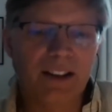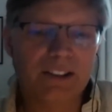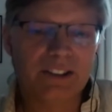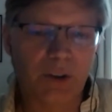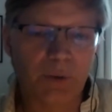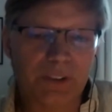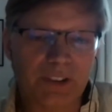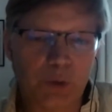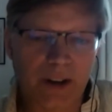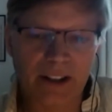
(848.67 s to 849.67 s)
So
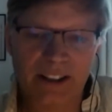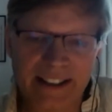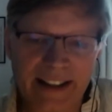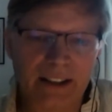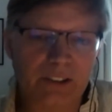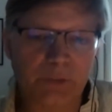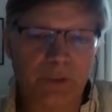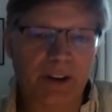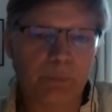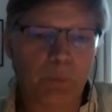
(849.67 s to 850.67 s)
trying to connect
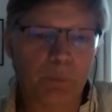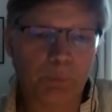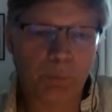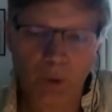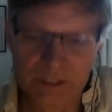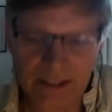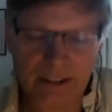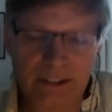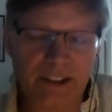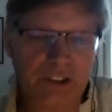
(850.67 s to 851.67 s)
more
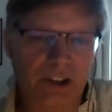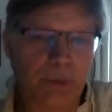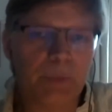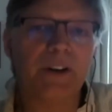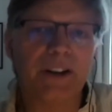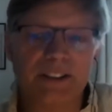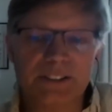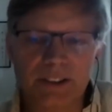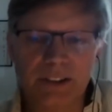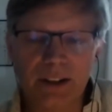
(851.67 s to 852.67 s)
solidly to communities.